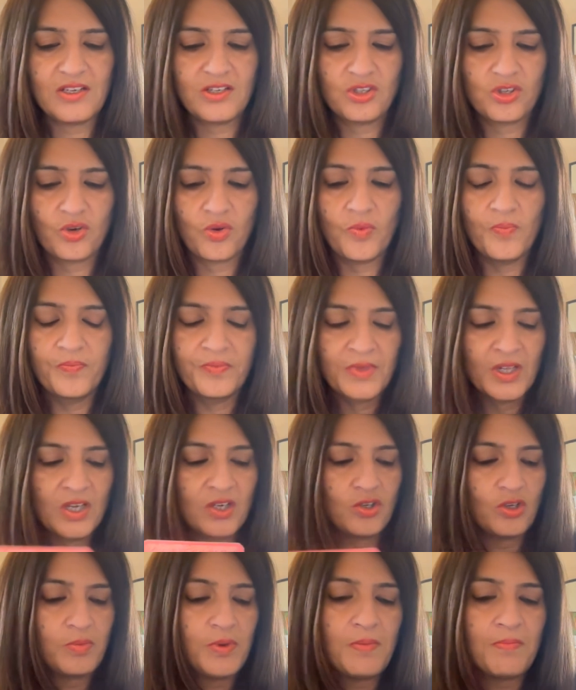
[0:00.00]
So
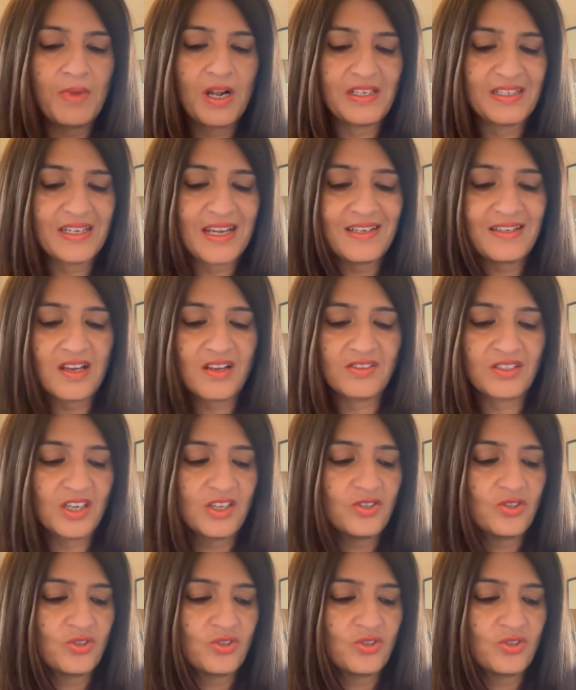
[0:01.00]
you'll be multitasking.